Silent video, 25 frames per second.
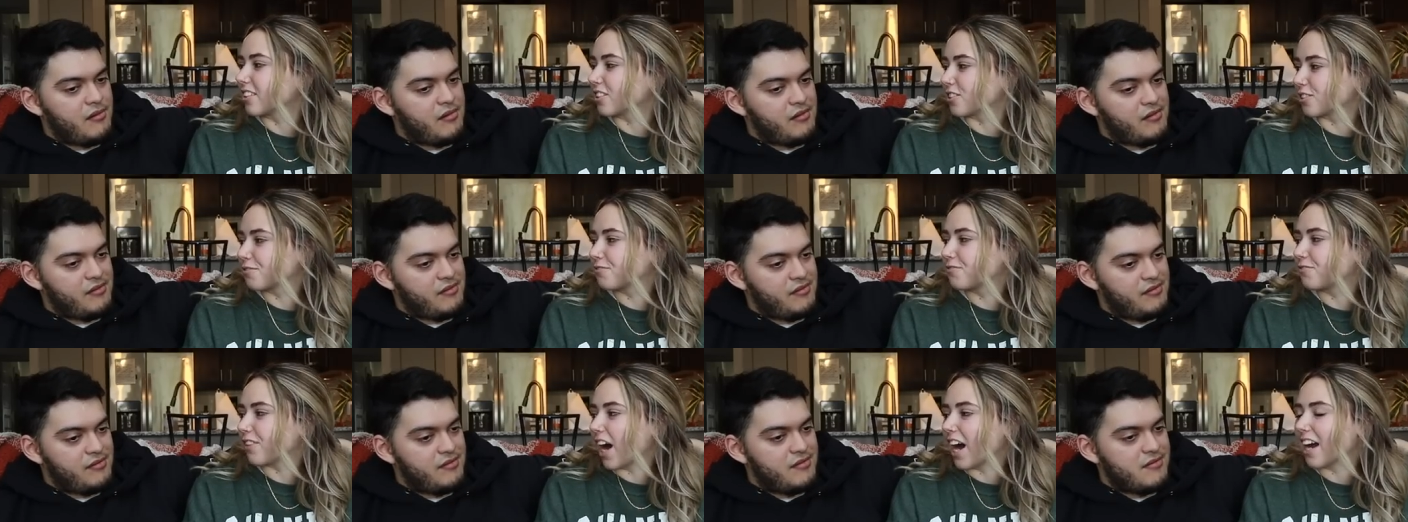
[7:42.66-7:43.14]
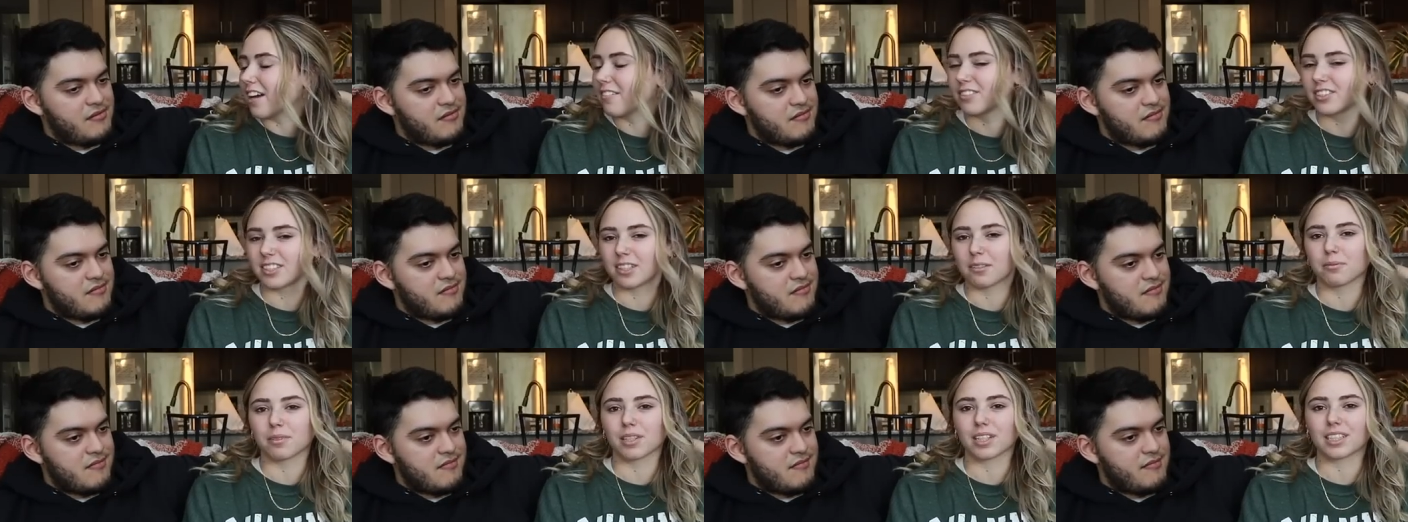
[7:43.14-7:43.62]
Speaker 1: There's five
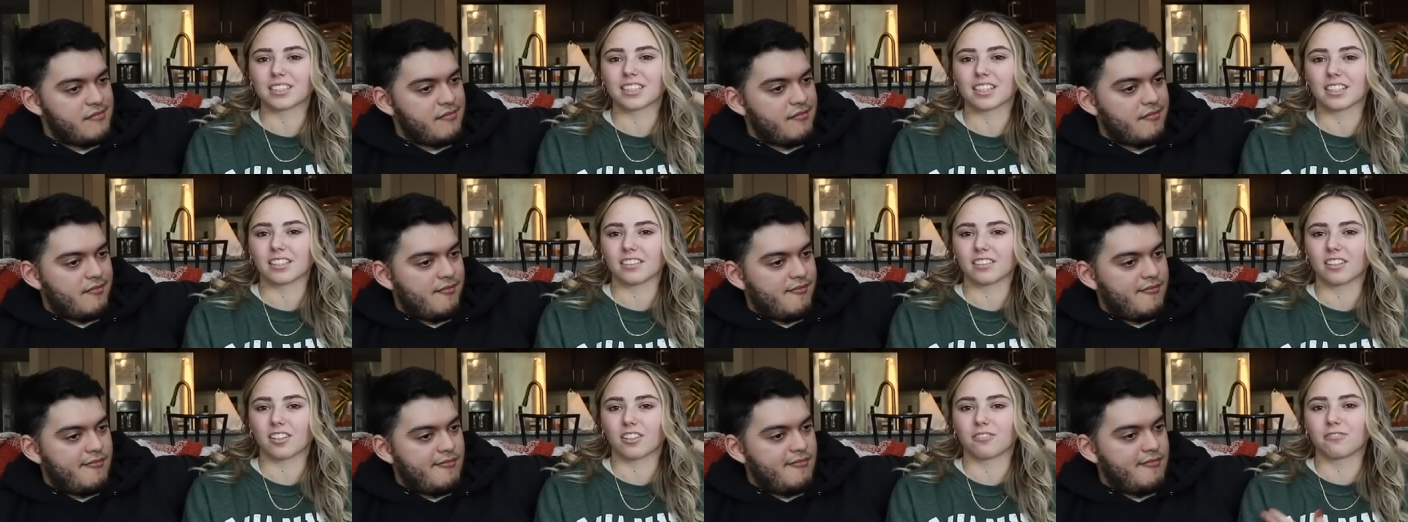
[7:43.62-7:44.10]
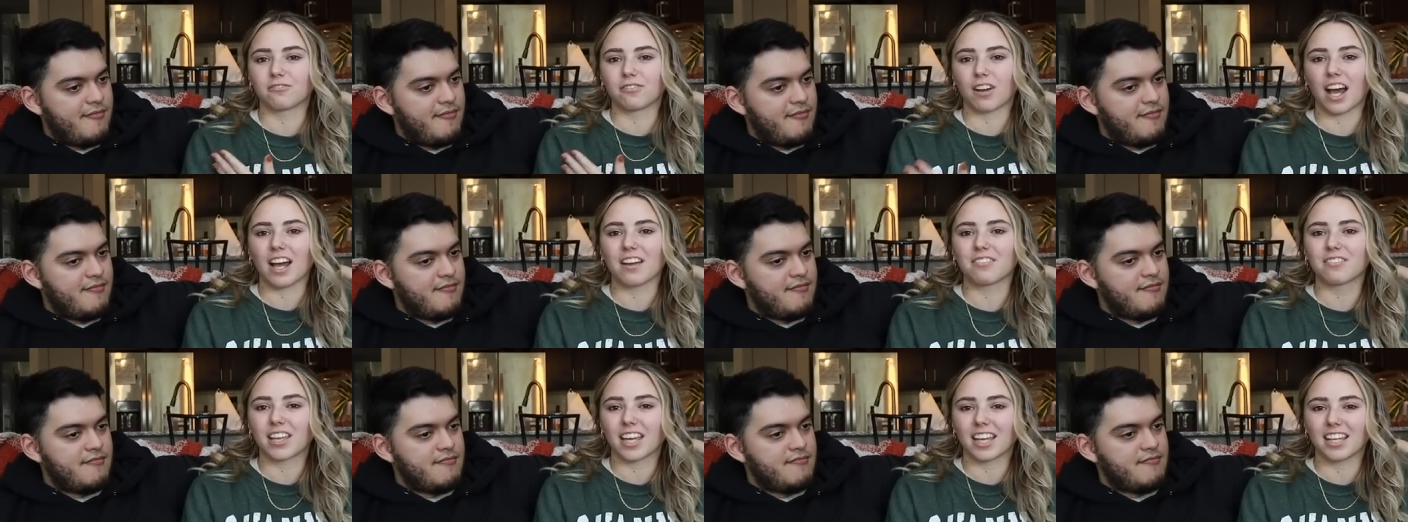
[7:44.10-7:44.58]
siblings in, or
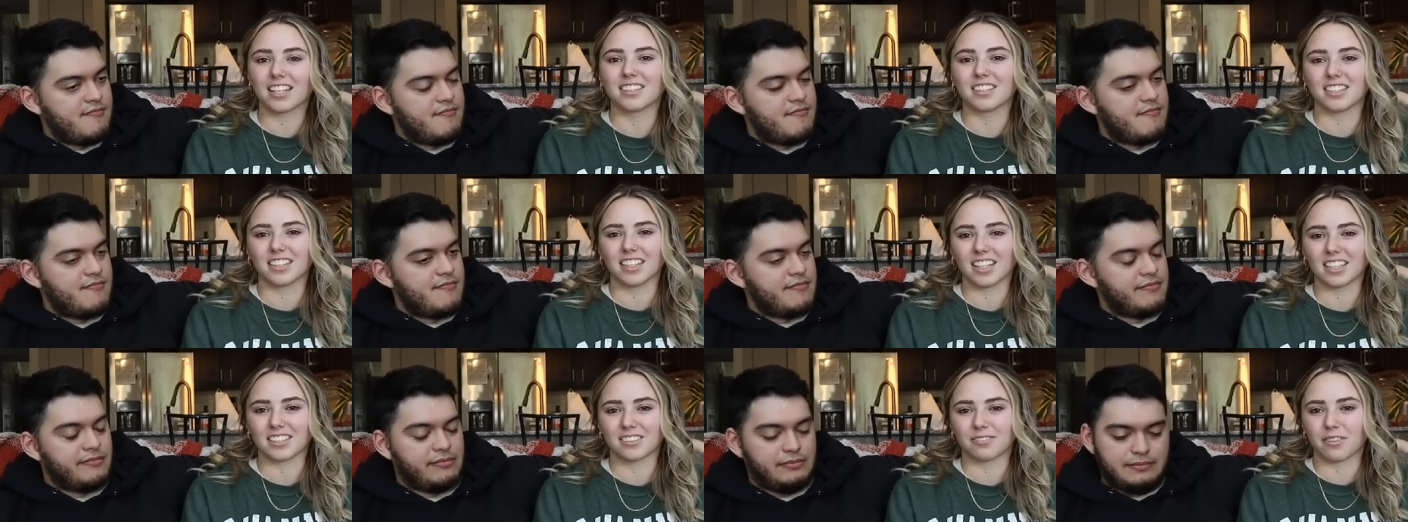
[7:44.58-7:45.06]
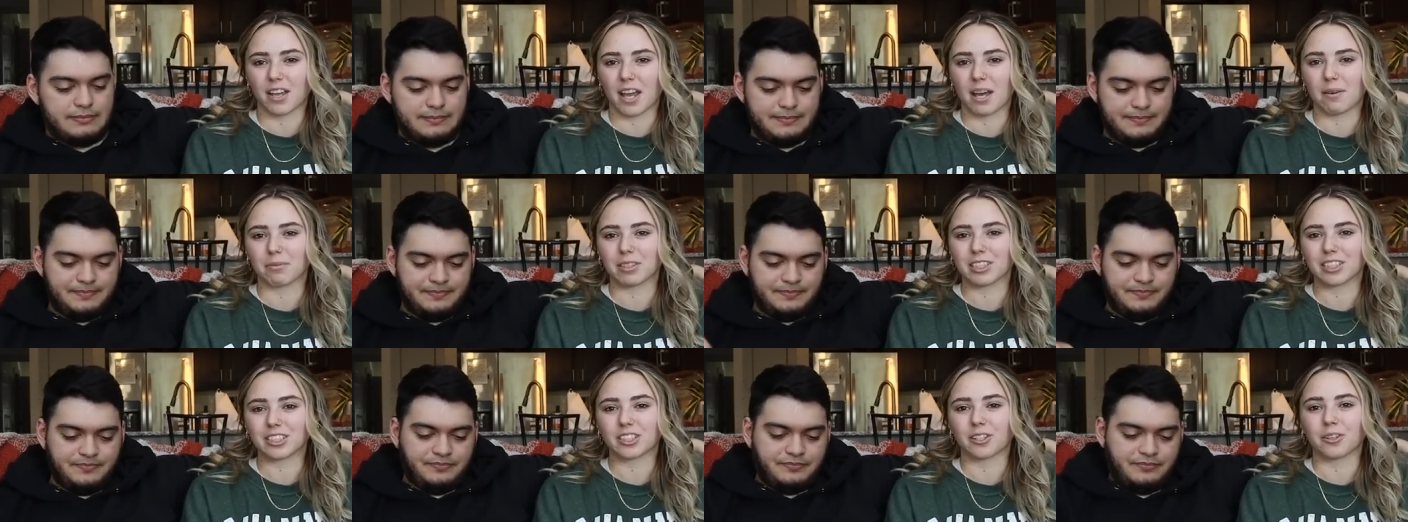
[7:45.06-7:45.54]
five kids in his
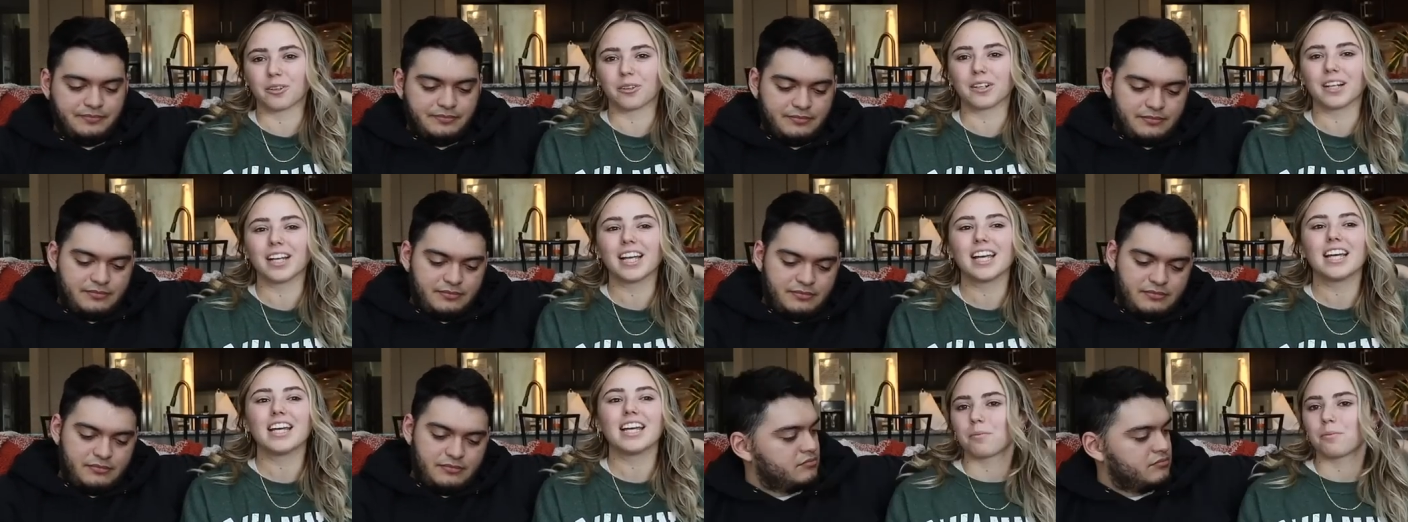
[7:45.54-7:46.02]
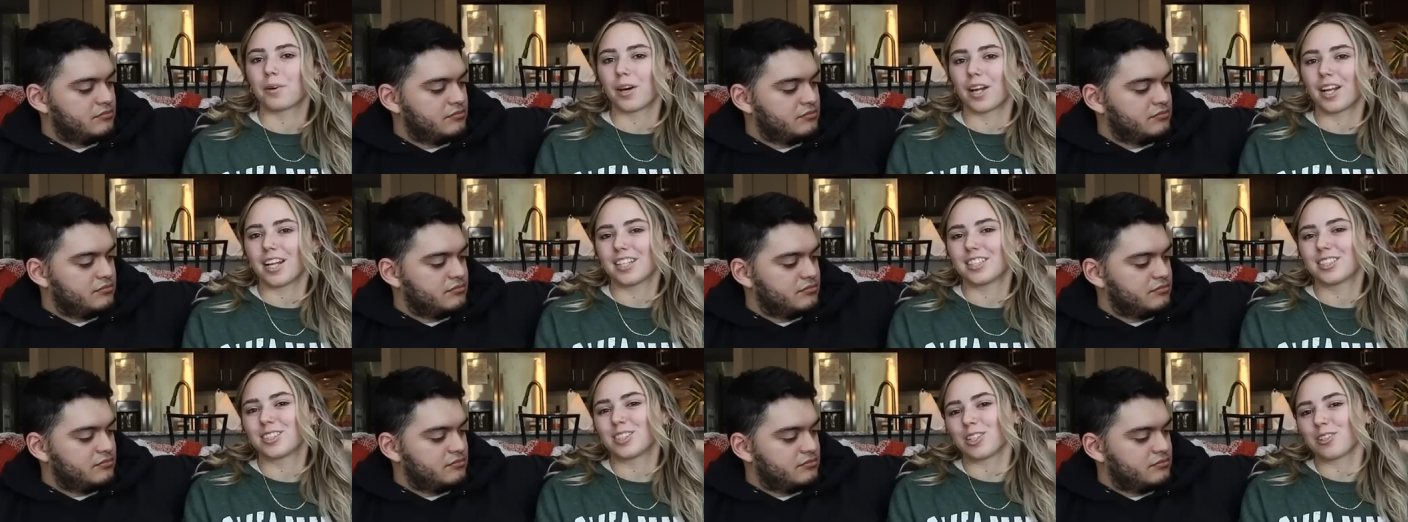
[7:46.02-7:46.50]
family. So
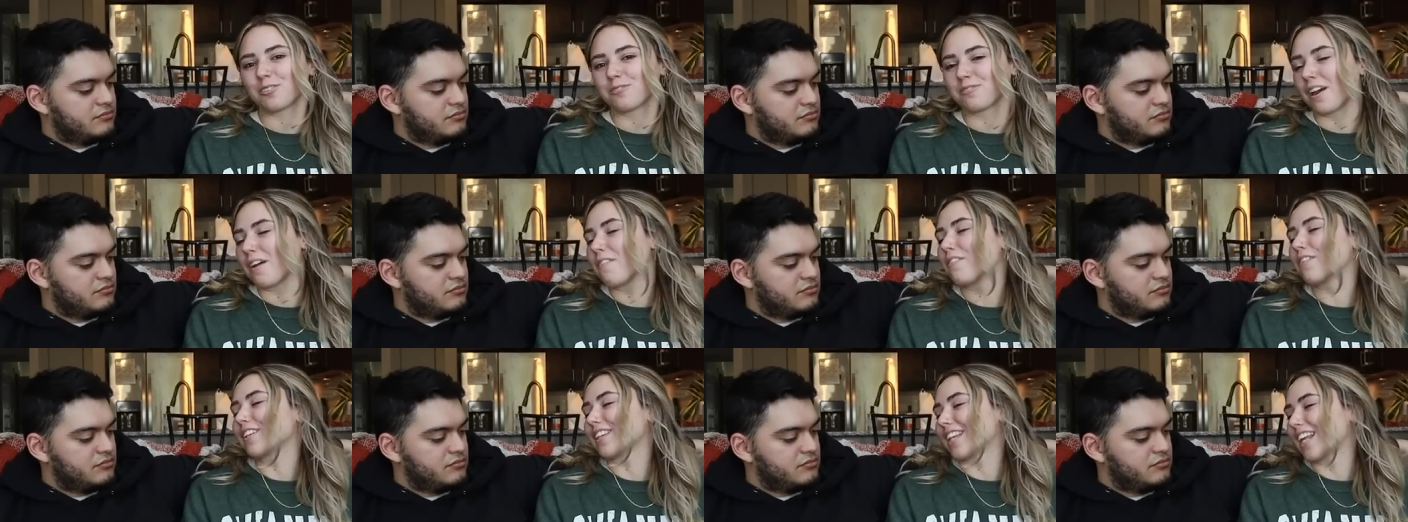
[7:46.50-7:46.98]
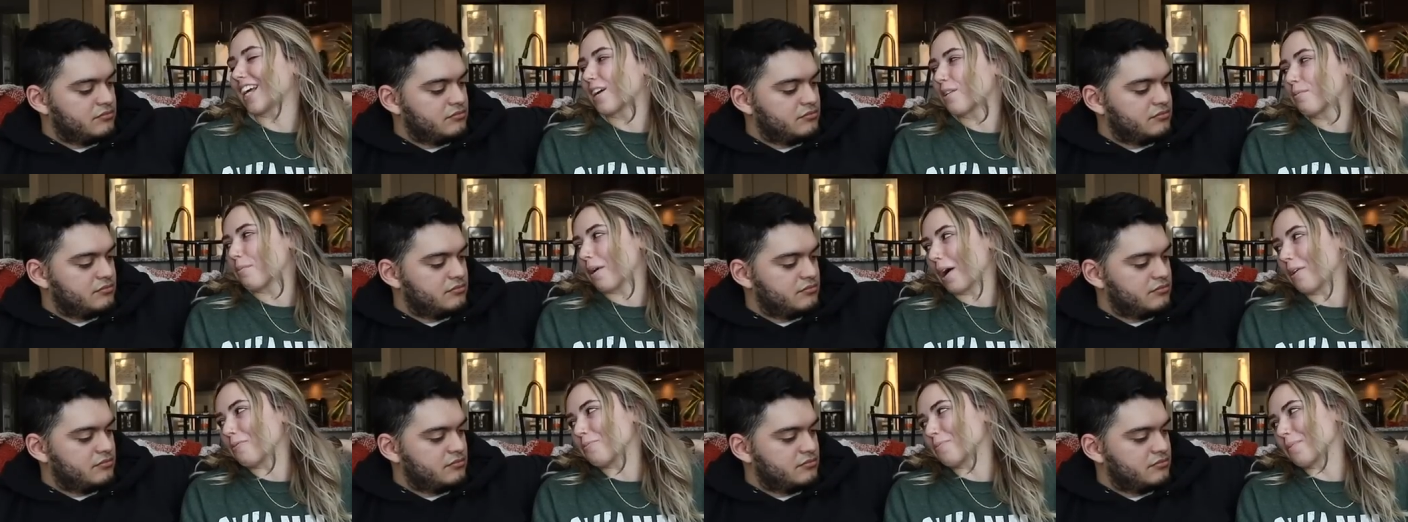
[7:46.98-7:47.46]
what is your favorite thing
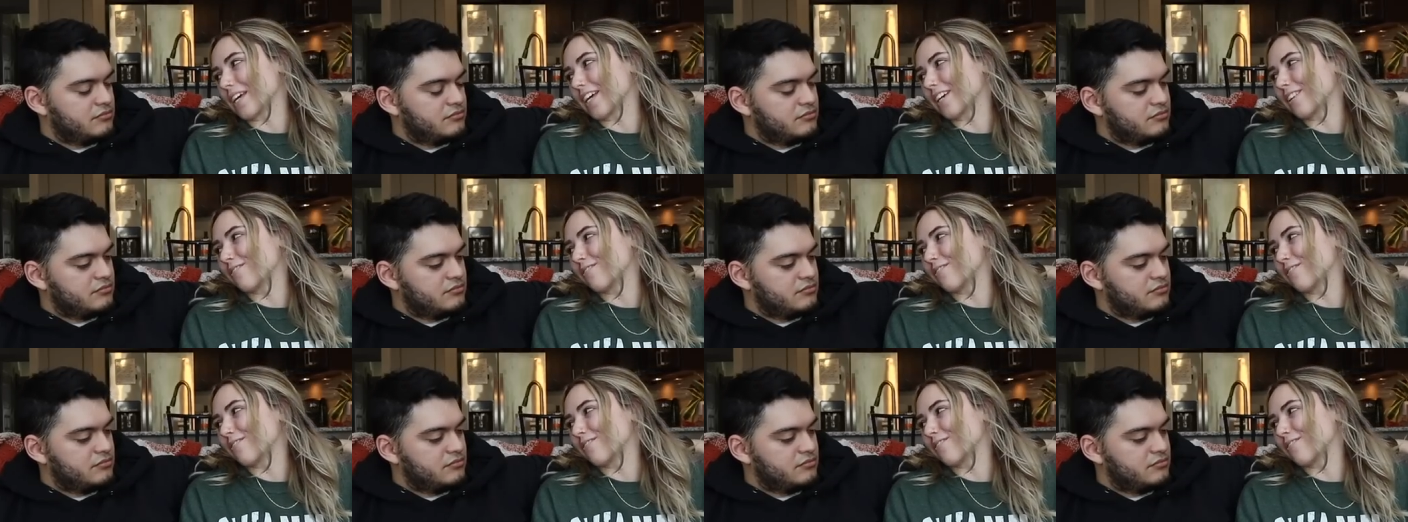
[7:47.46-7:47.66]
about